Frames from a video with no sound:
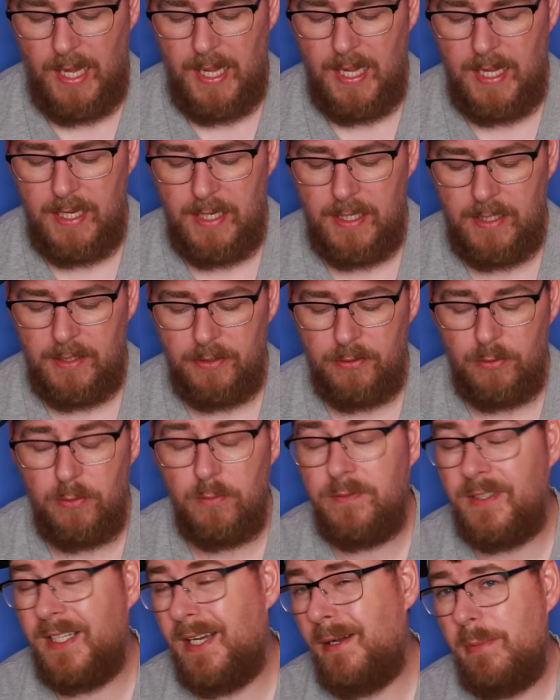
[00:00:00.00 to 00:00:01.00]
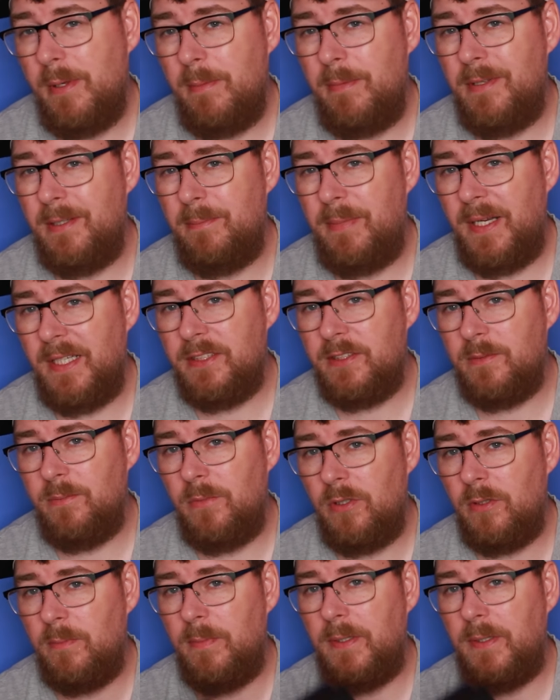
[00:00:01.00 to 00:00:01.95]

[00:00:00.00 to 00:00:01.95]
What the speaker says: and hopefully I'll be able to buy some more.